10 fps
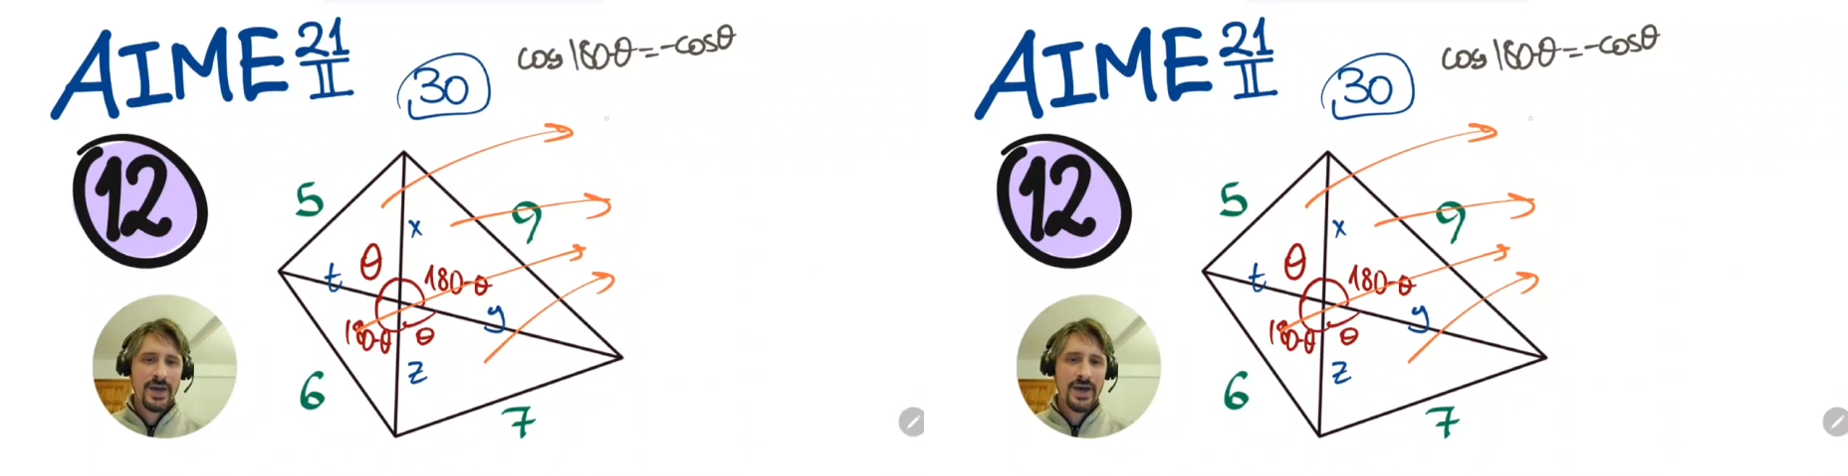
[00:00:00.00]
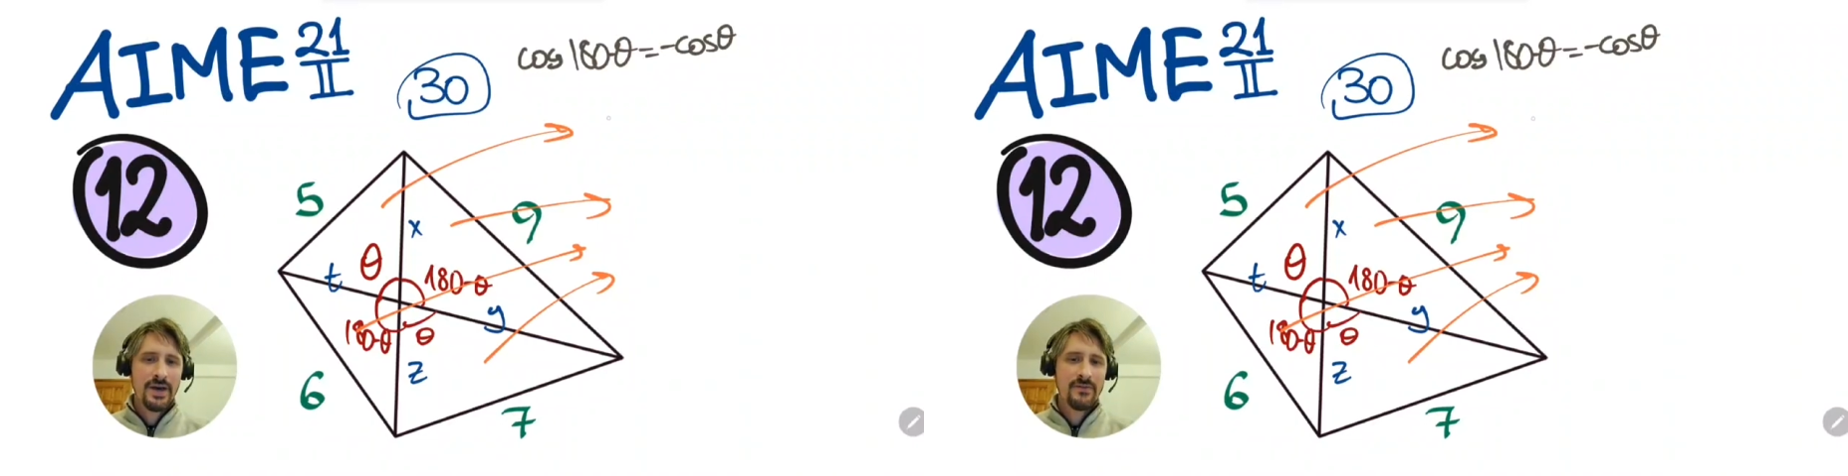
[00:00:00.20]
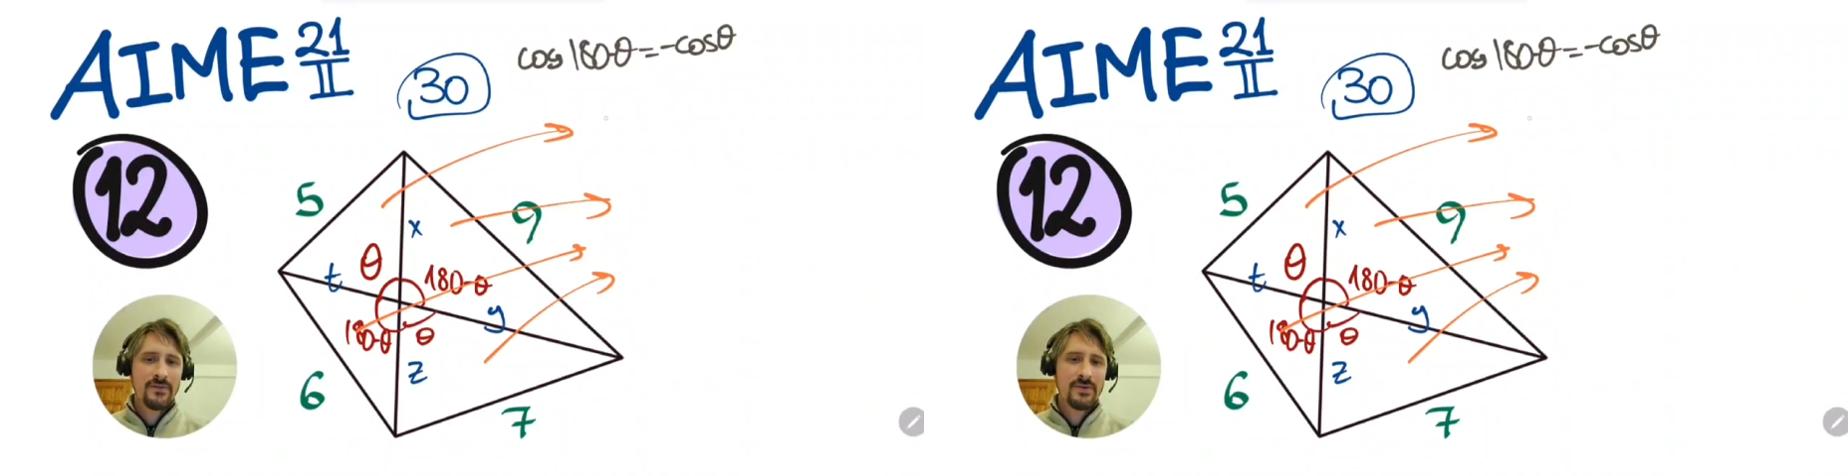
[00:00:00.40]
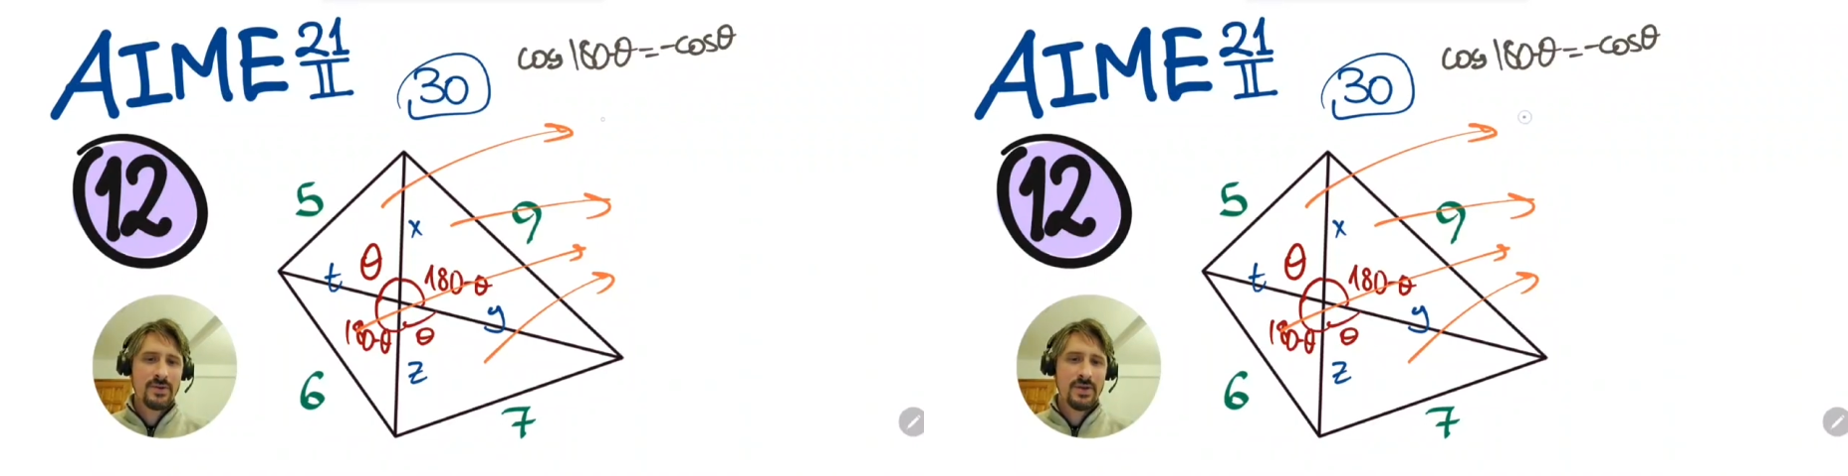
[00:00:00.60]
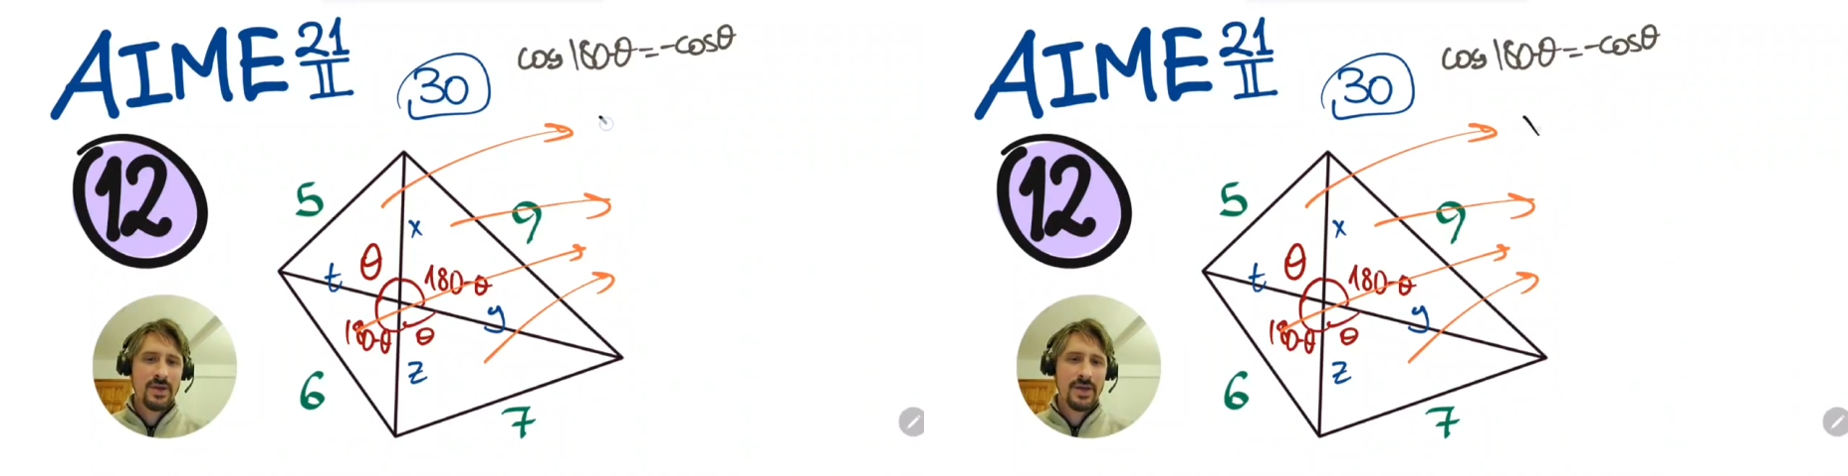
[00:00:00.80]
we have
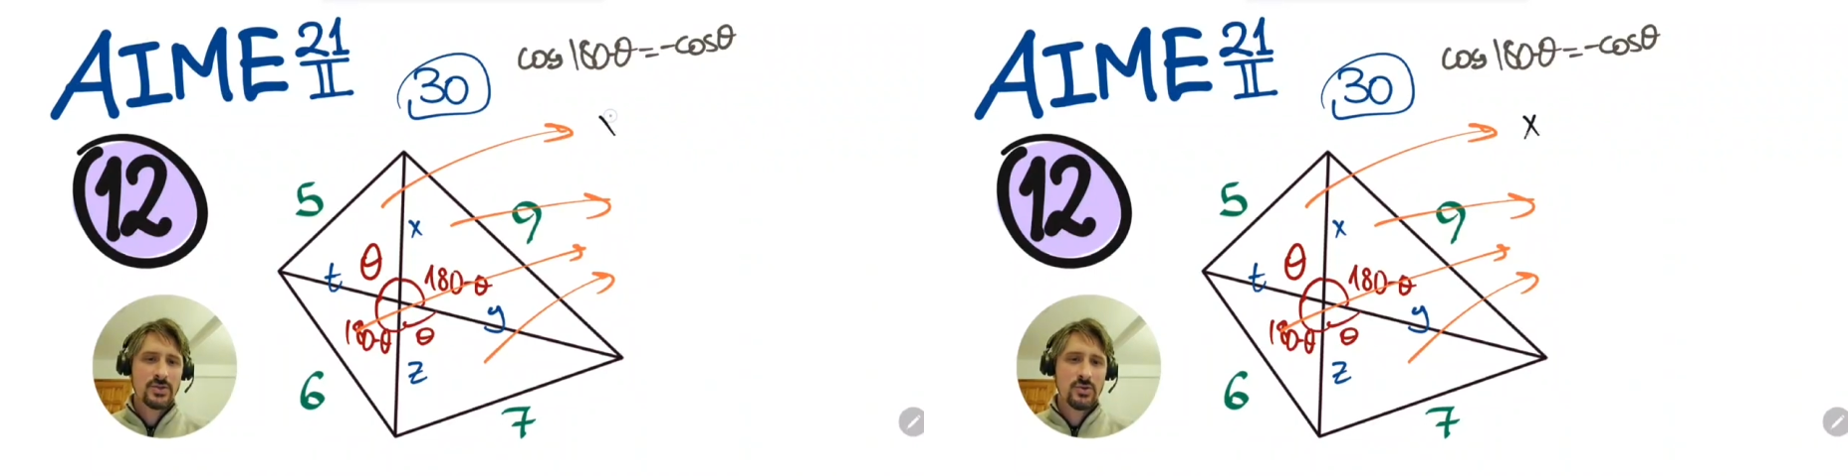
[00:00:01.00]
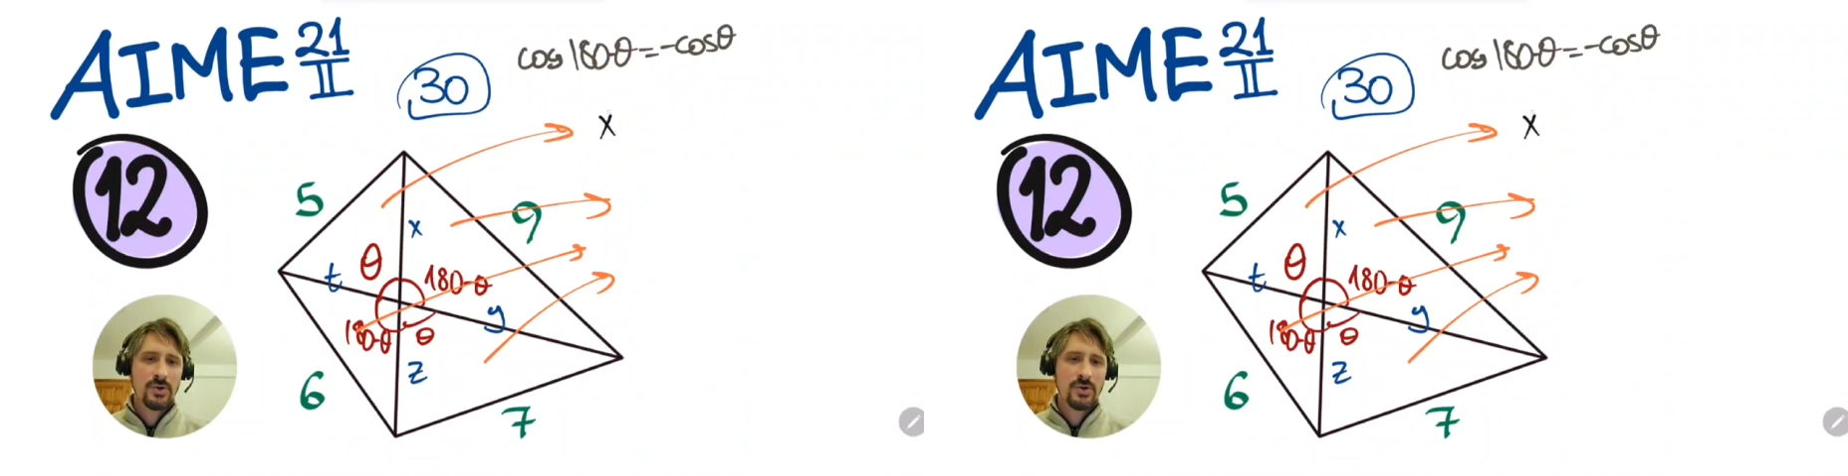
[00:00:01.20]
x